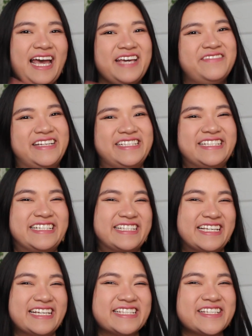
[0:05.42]
Hey besties,
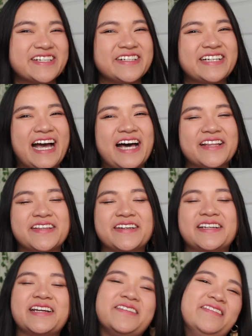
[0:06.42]
it's your girl Catherine.